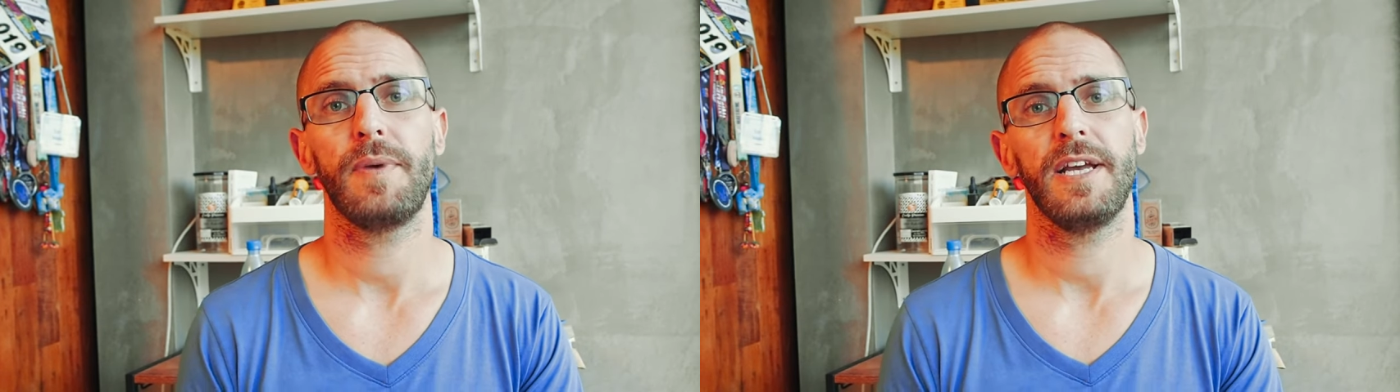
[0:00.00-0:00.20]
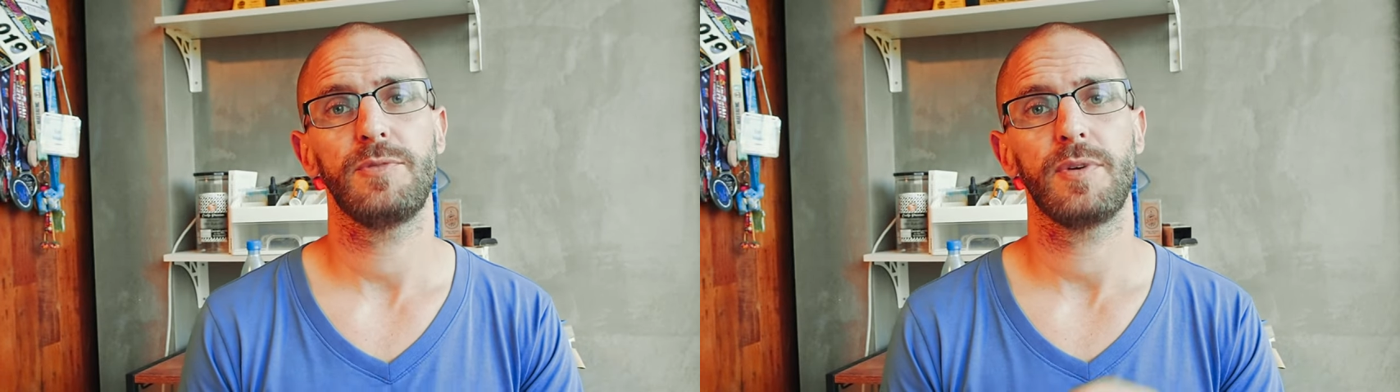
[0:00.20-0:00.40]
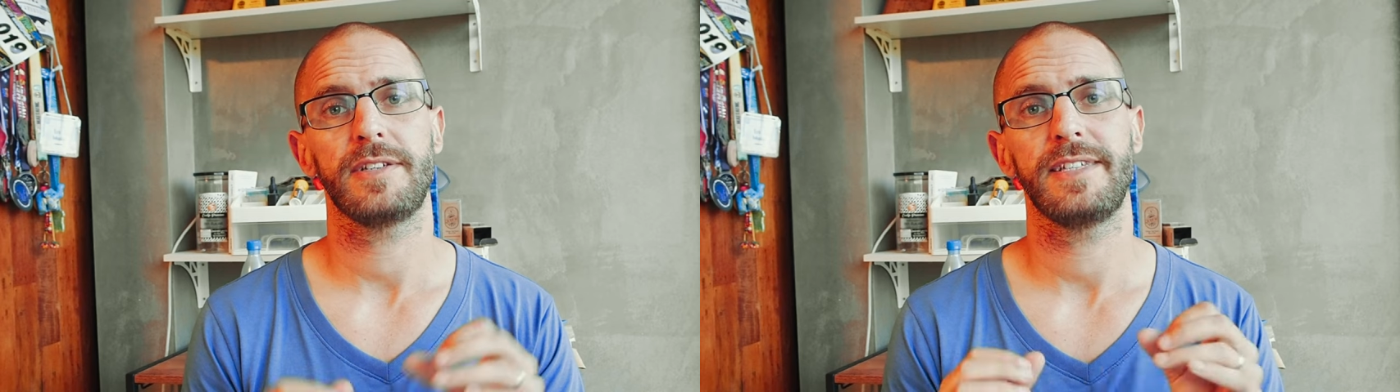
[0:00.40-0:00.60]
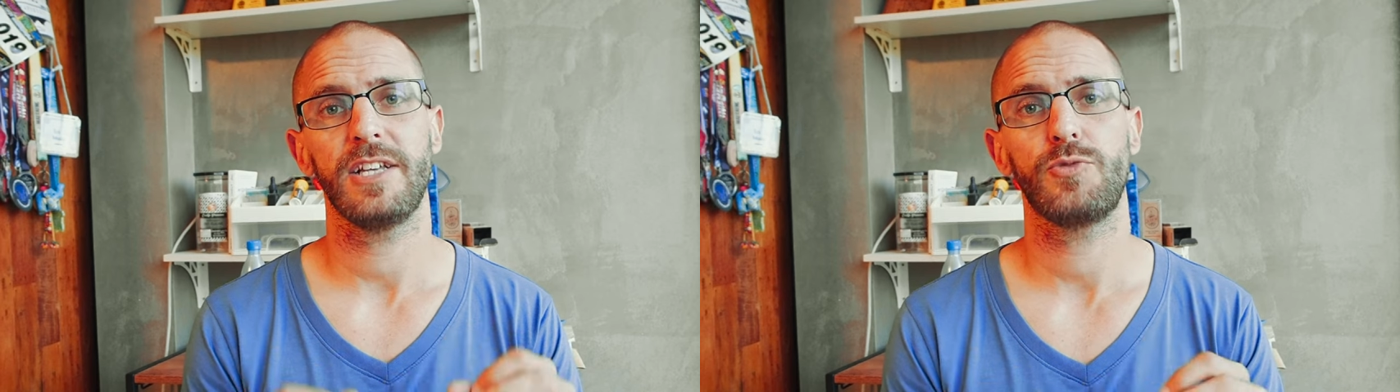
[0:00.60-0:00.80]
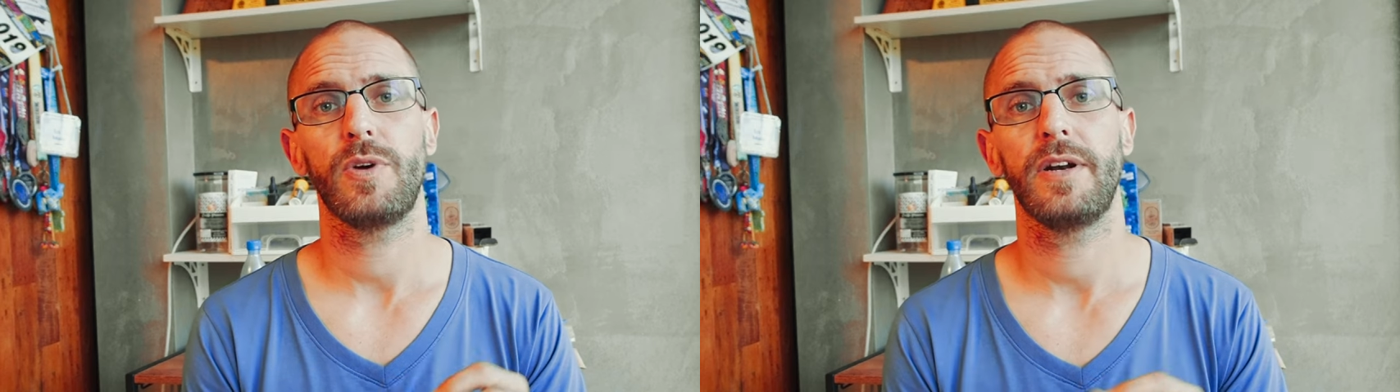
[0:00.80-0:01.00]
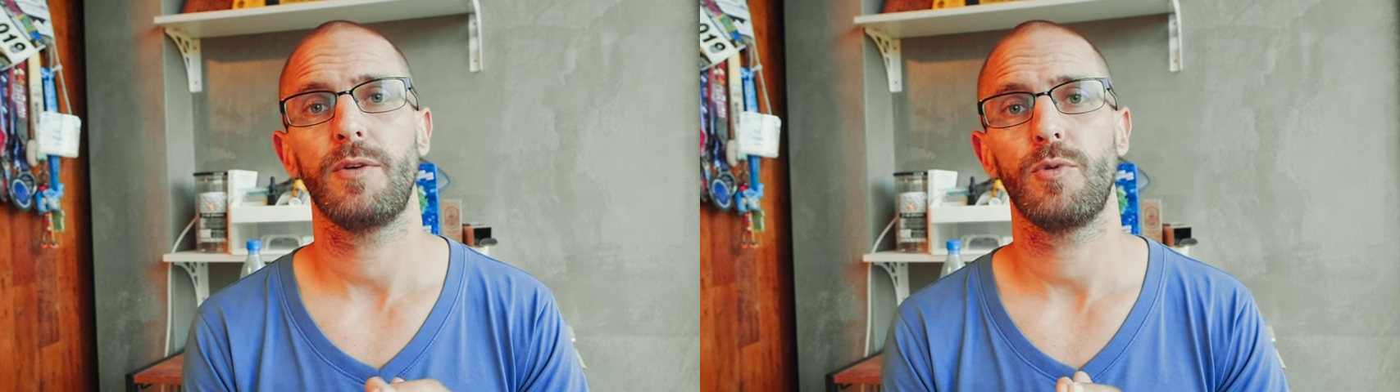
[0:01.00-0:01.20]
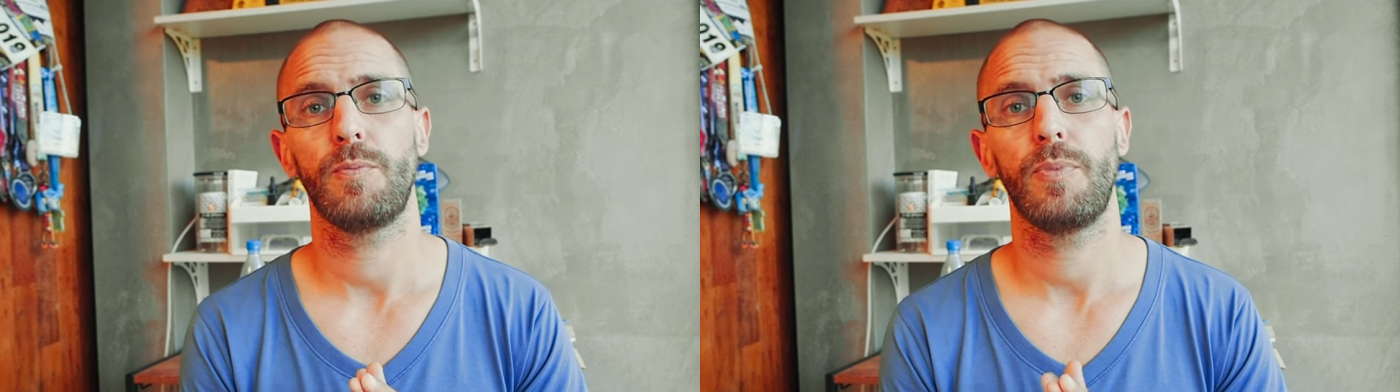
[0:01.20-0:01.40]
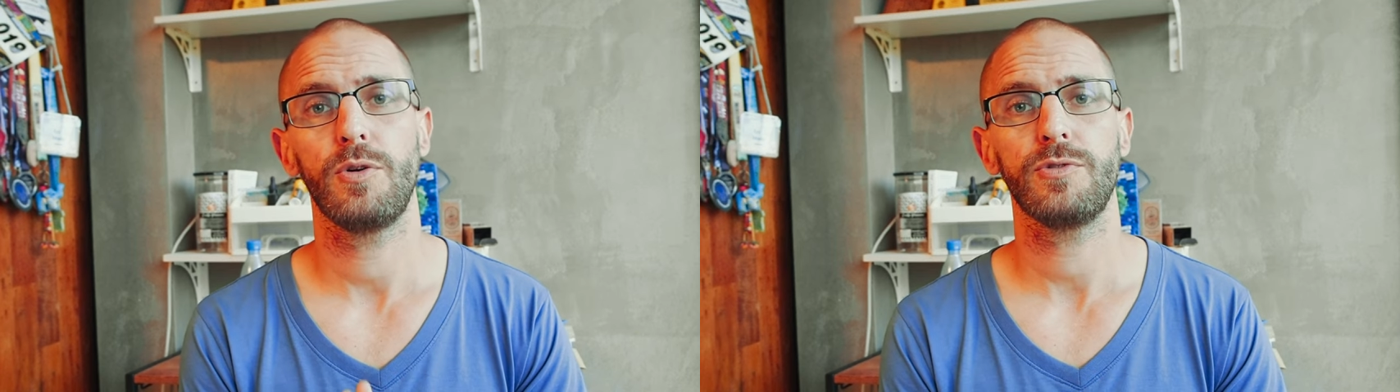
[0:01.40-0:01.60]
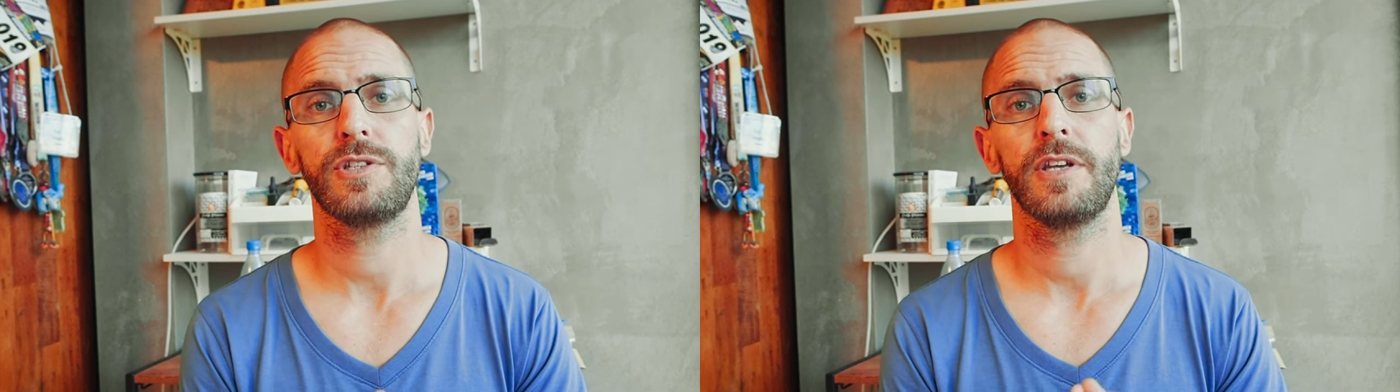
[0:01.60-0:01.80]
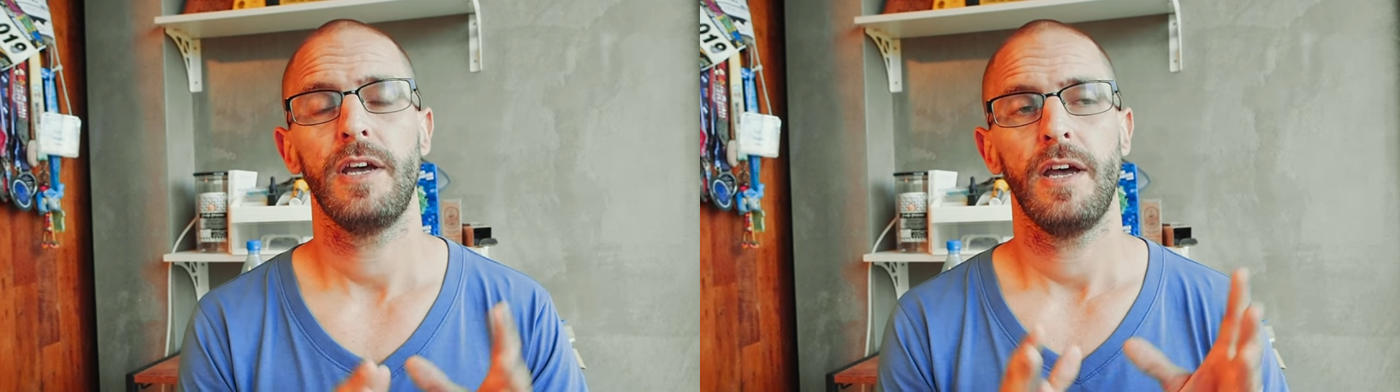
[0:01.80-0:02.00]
page because that's where they will post